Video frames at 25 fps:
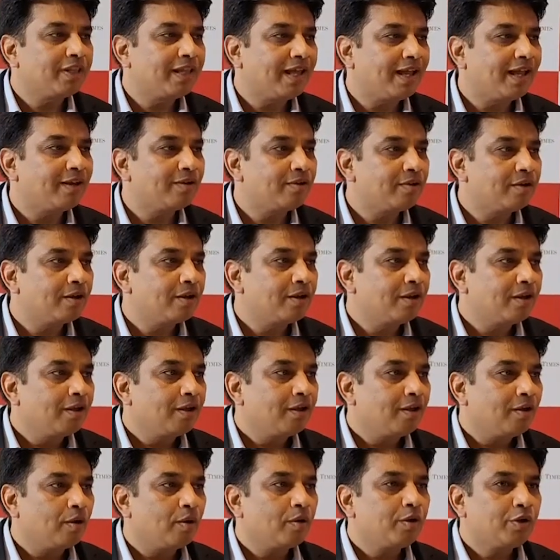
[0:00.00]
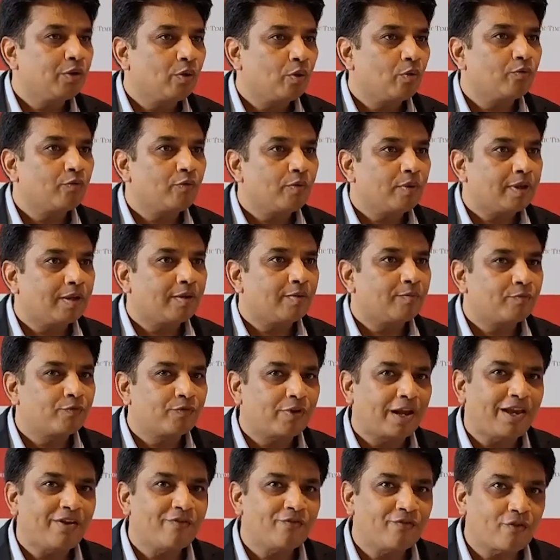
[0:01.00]
that,
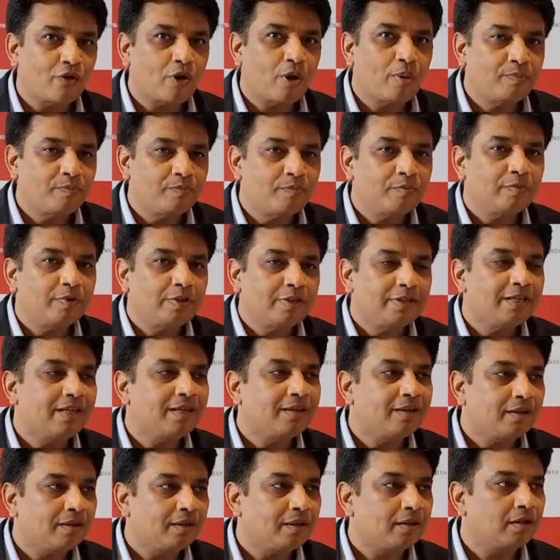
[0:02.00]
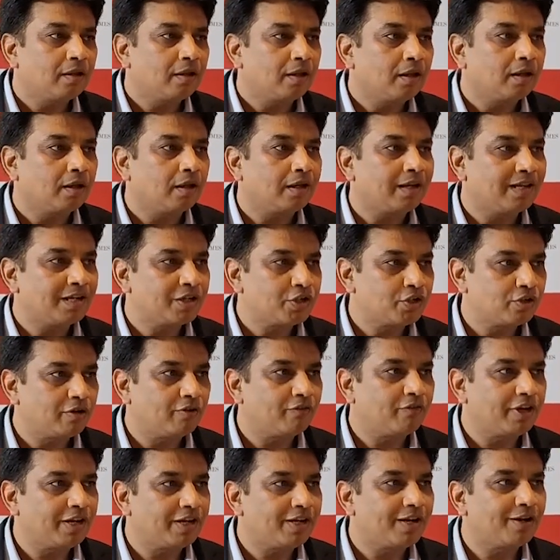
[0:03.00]
right from the collection
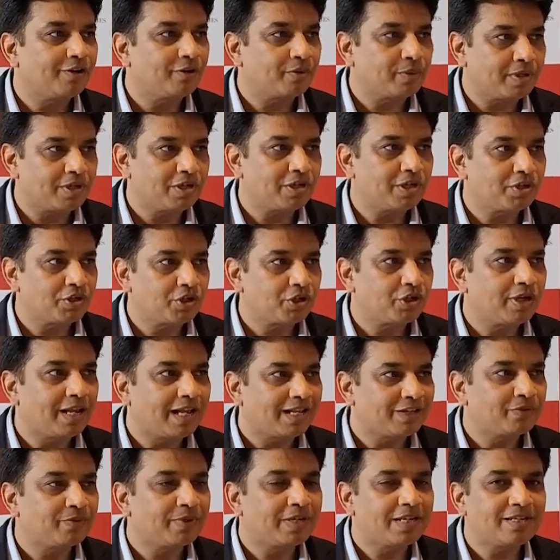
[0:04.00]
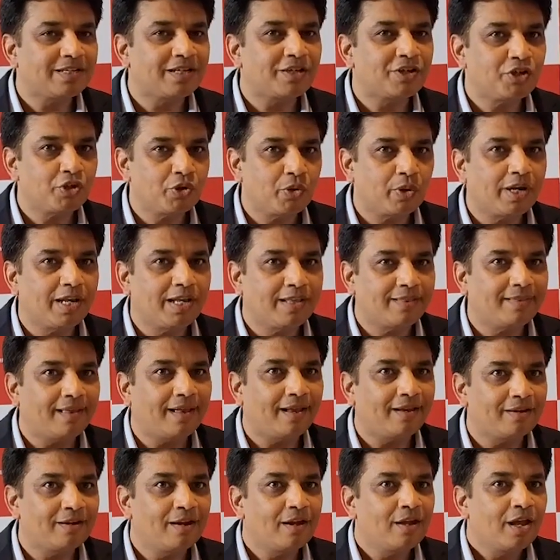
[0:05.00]
of data to ingestion, as well as ensuring
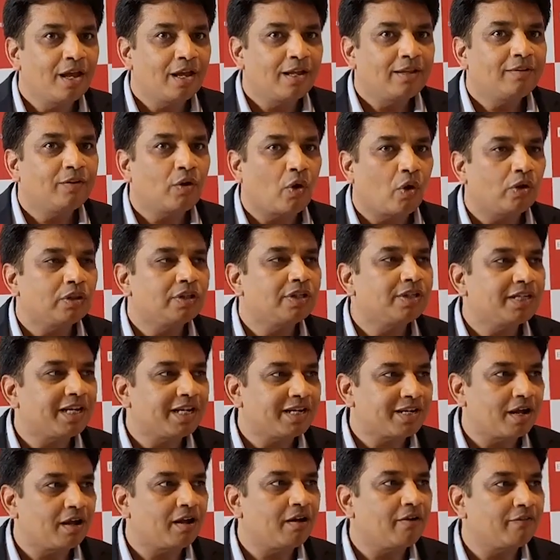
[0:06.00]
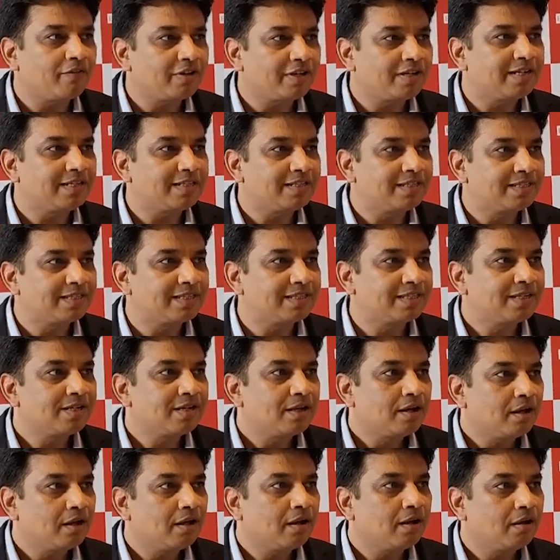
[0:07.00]
that all the data governance,
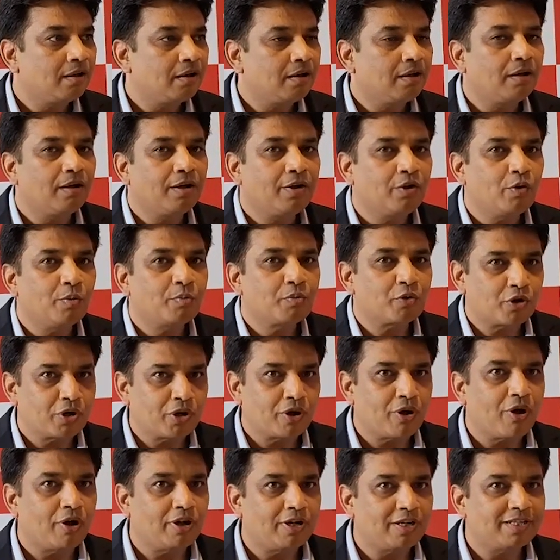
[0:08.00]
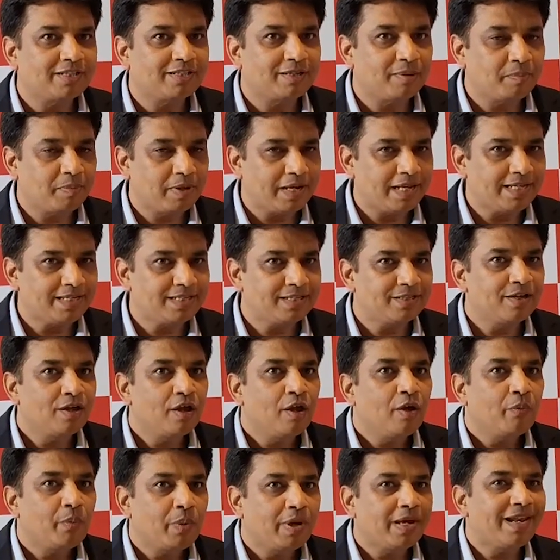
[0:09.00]
protocol is in place.
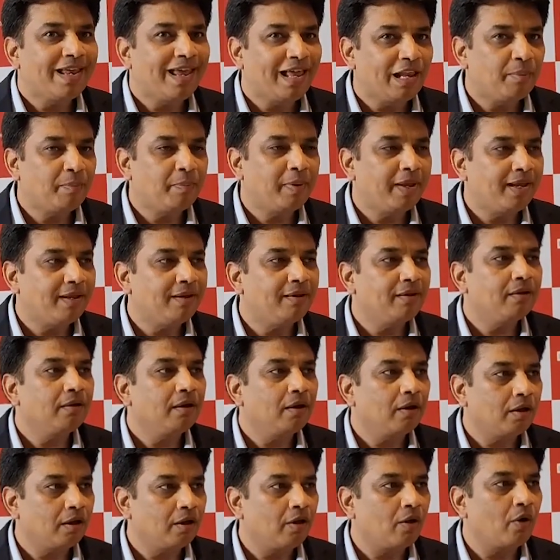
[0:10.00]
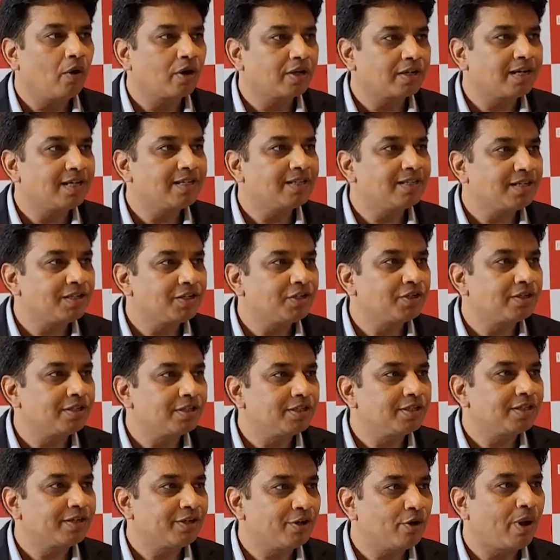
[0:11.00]
We are helping
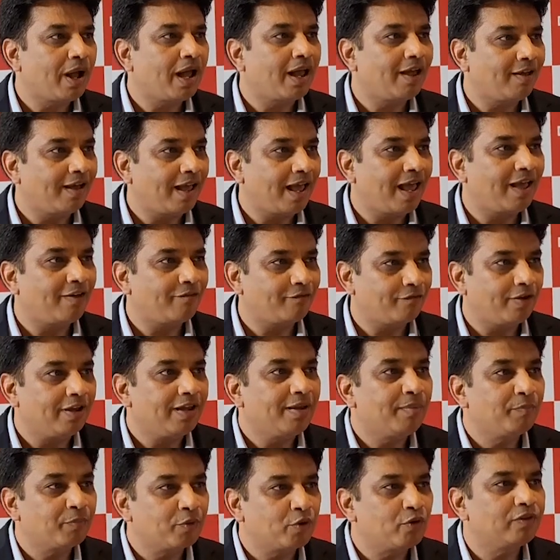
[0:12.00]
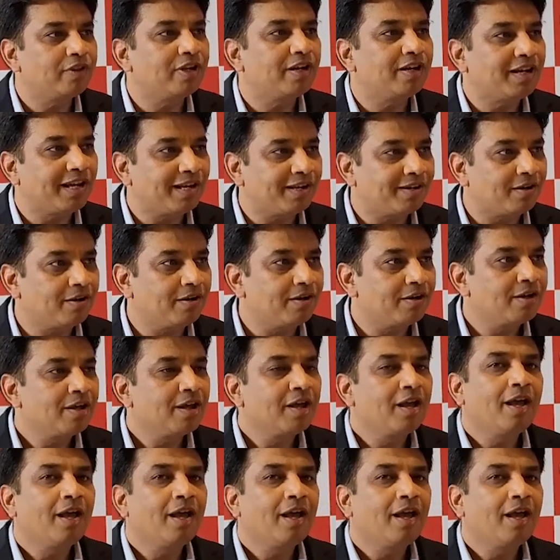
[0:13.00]
organizations, have improved their data,